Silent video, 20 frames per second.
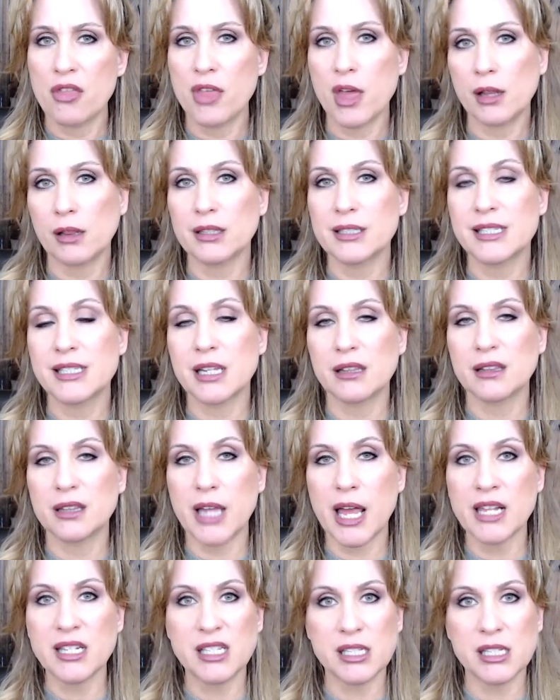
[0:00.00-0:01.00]
that
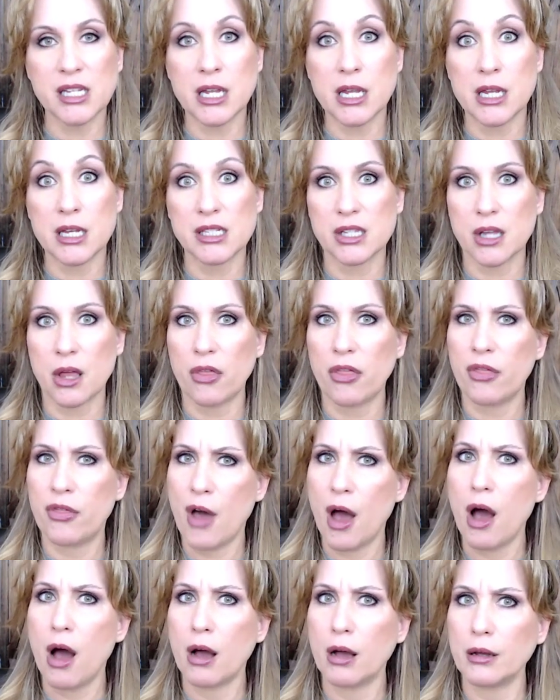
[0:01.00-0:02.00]
Zelensky is a
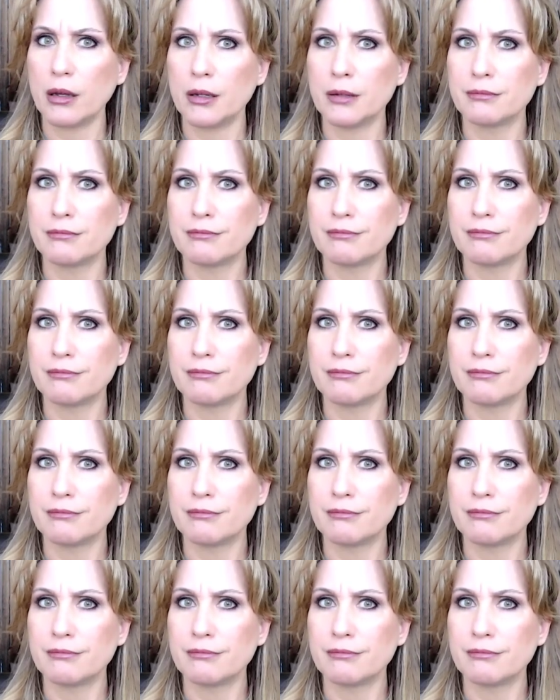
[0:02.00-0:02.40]
thug.